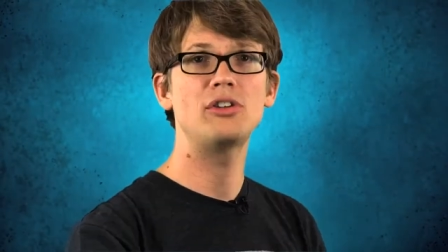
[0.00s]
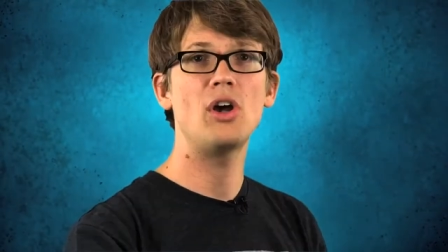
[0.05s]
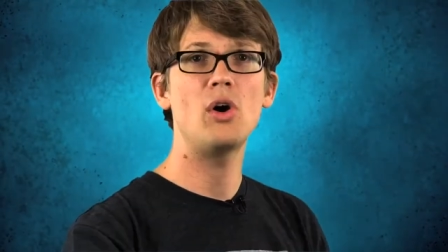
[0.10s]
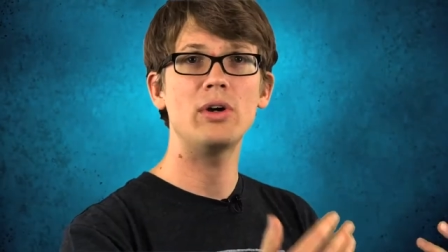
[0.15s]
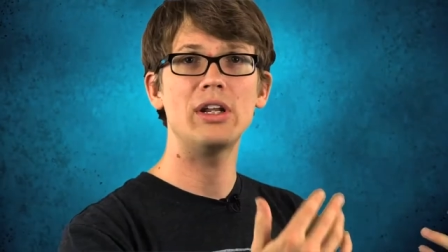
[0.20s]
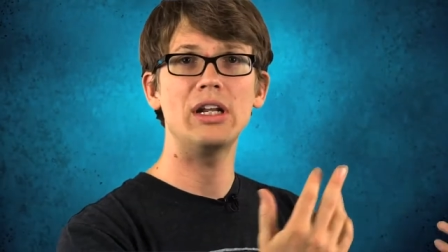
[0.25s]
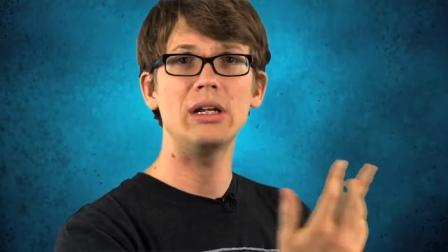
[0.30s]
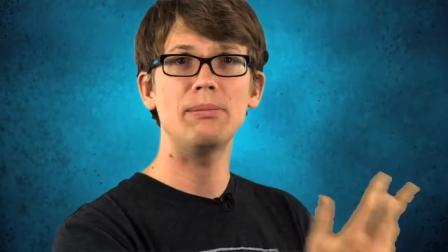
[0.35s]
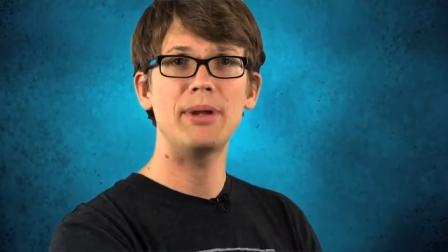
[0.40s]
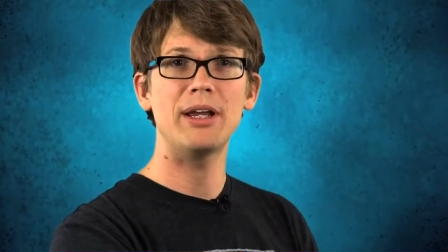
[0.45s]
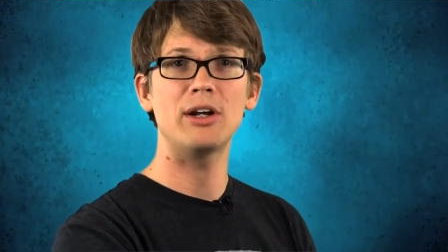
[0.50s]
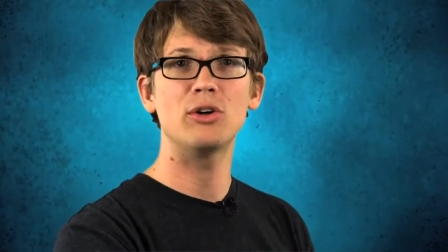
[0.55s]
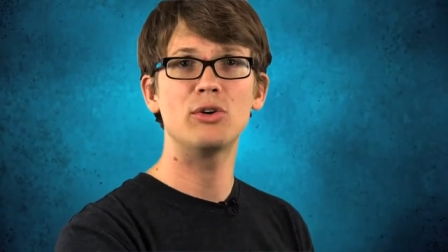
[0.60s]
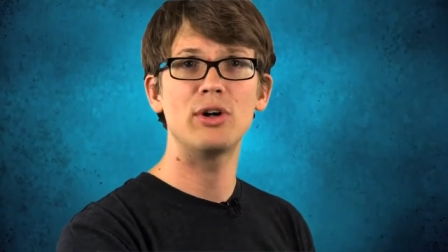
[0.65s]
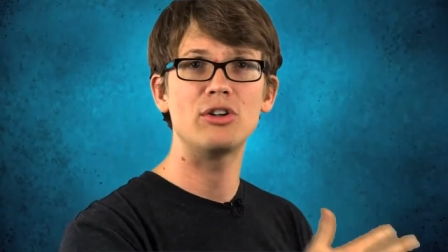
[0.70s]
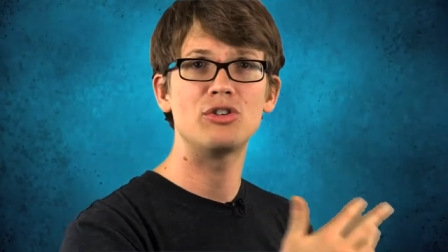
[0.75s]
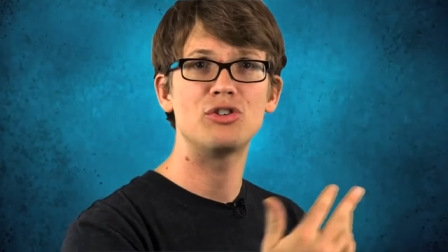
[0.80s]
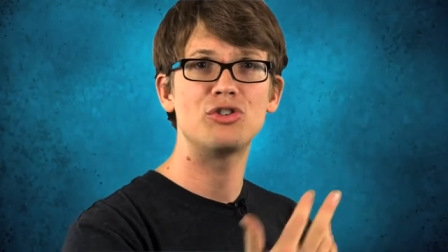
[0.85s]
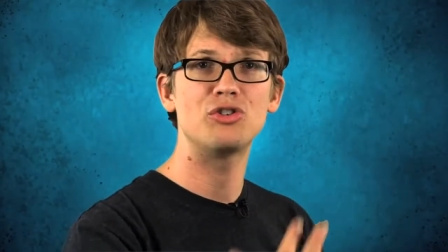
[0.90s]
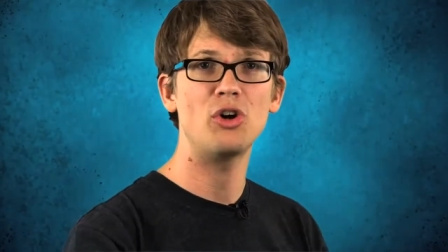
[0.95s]
So getting bigger
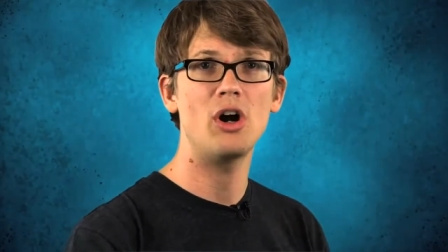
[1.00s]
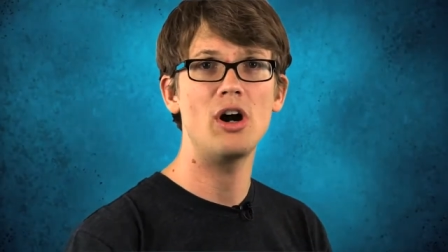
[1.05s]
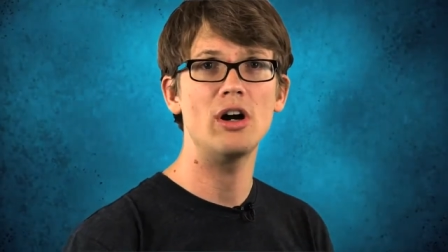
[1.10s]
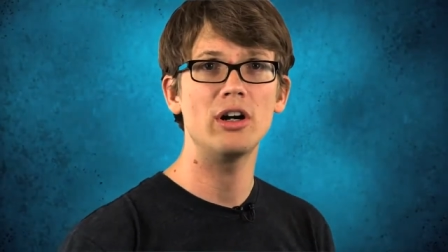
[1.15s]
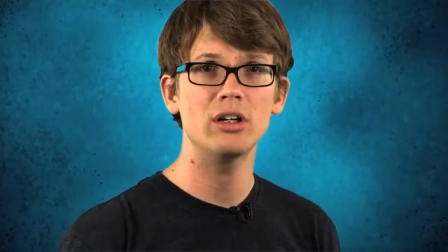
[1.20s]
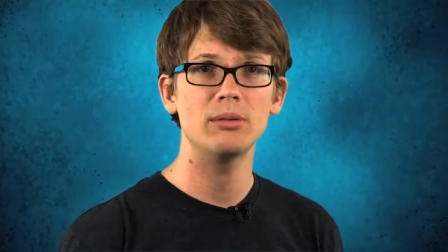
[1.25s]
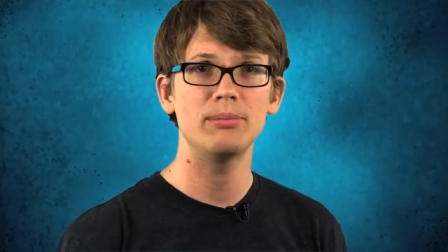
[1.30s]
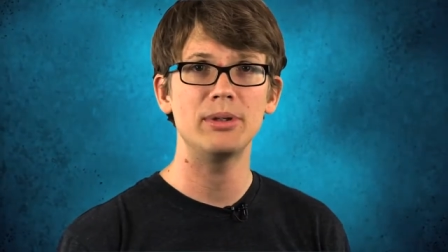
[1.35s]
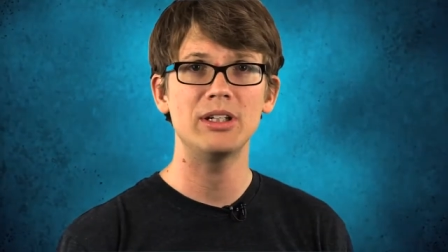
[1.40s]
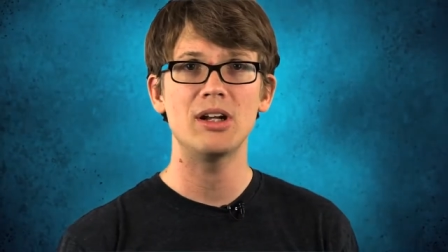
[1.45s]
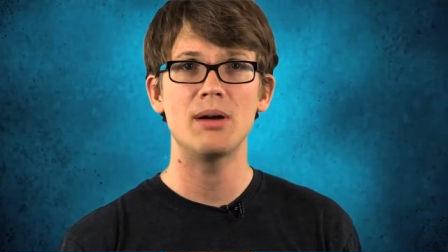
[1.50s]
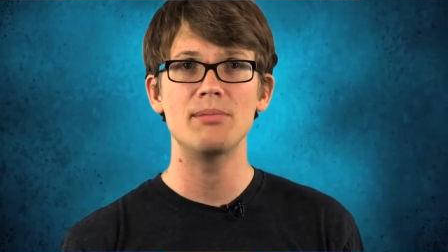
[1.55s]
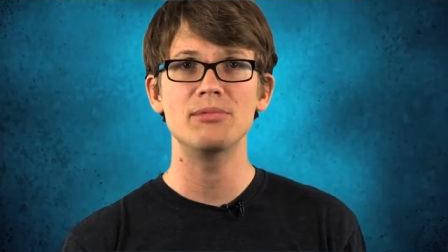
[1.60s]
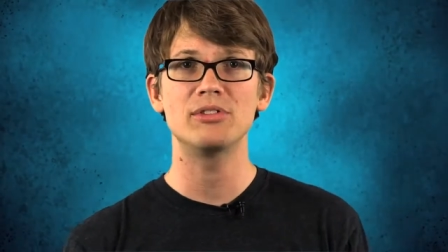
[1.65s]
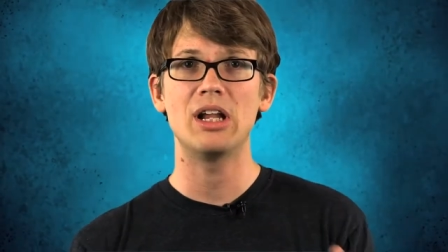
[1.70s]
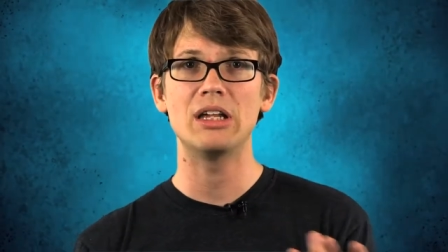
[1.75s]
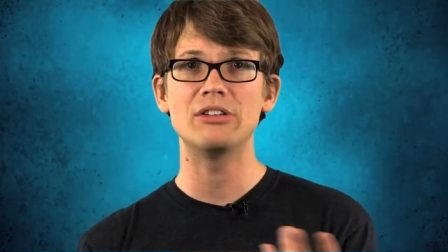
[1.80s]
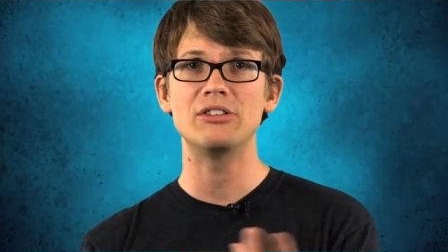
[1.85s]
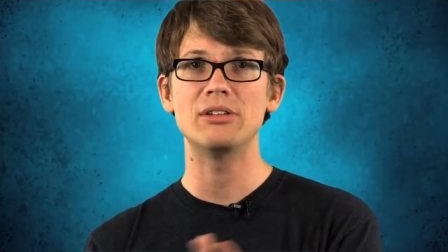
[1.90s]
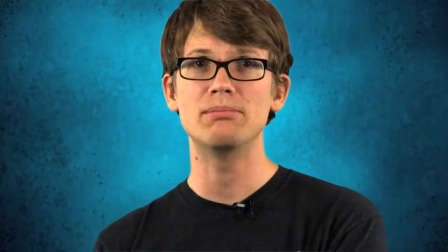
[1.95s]
and stronger becomes
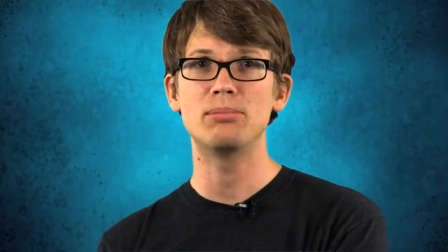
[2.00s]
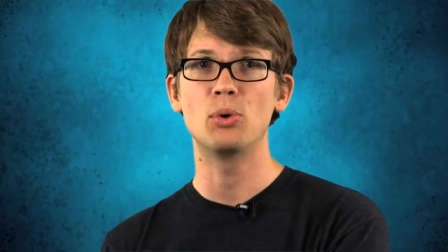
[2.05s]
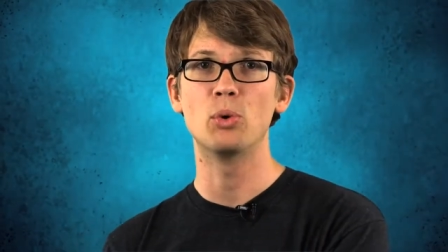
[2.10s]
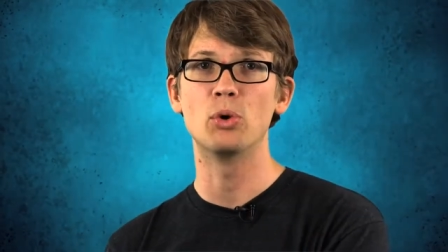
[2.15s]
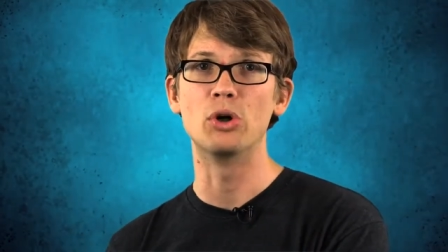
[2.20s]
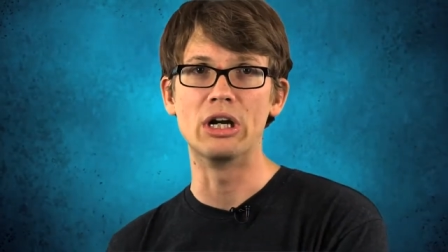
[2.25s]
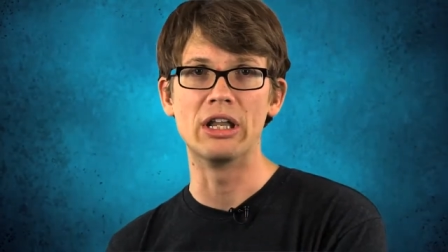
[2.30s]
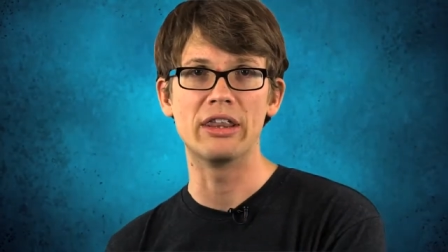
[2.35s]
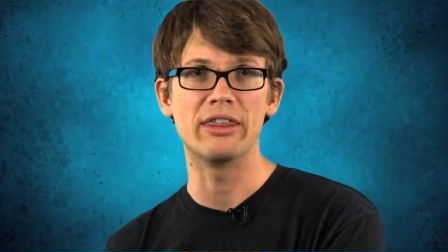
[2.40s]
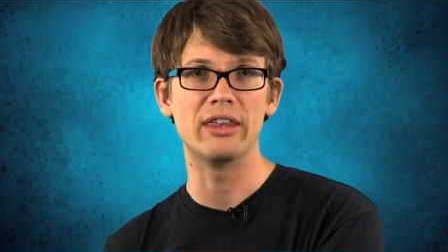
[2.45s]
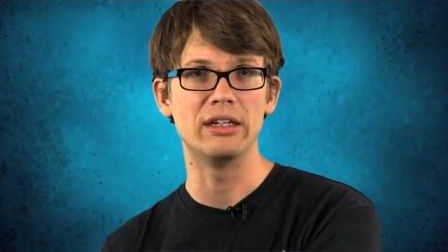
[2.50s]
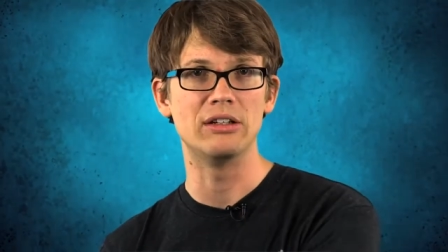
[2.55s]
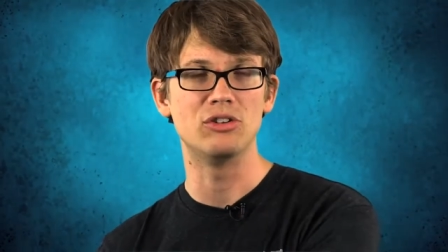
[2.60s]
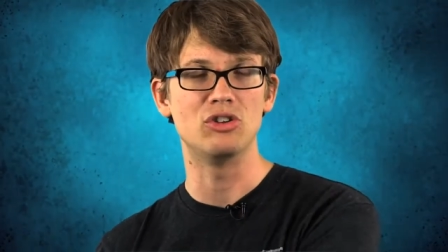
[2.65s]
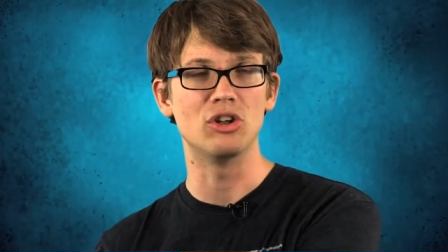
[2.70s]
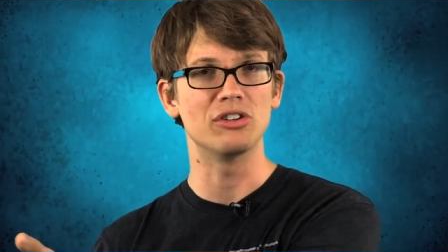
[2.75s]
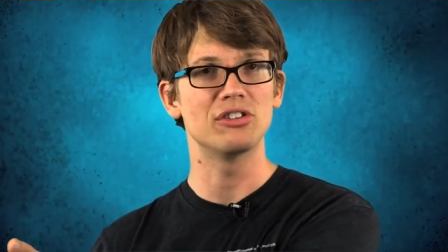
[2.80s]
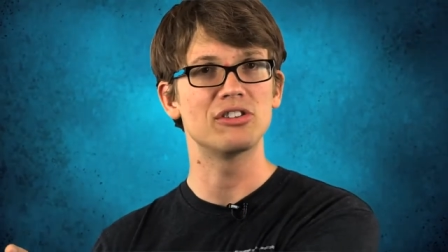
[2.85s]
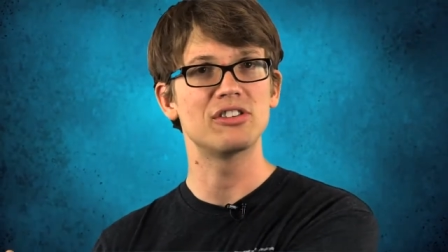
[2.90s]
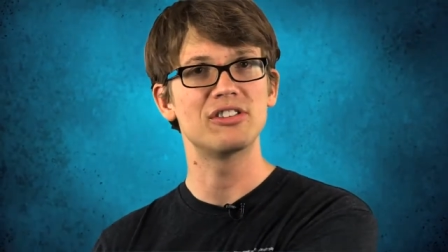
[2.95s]
less less important than
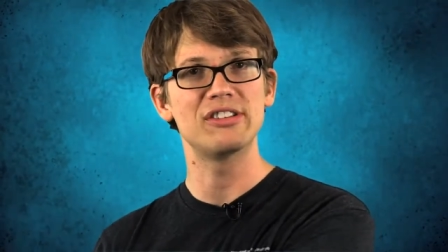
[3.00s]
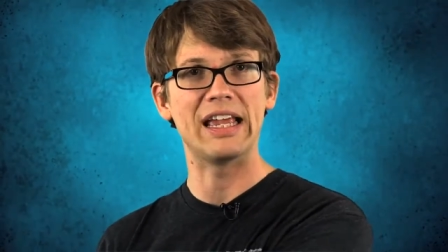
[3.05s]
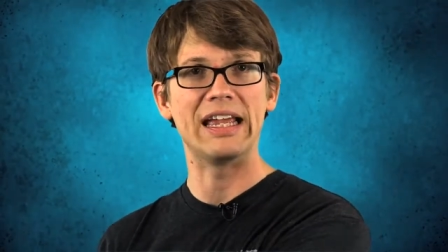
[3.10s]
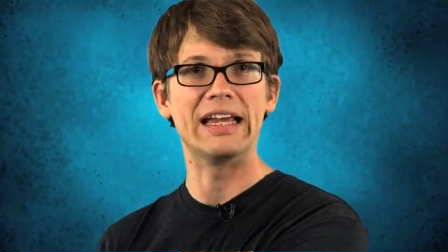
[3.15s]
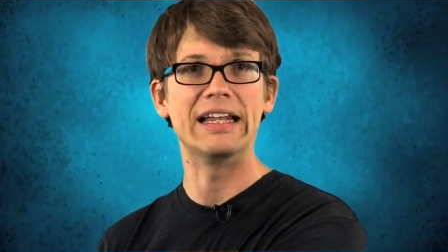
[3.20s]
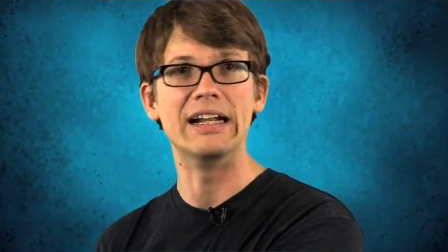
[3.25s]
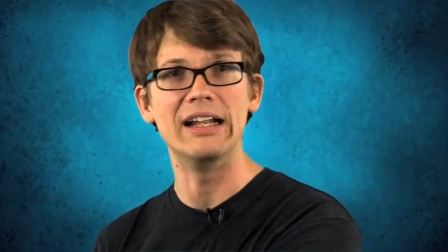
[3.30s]
just staying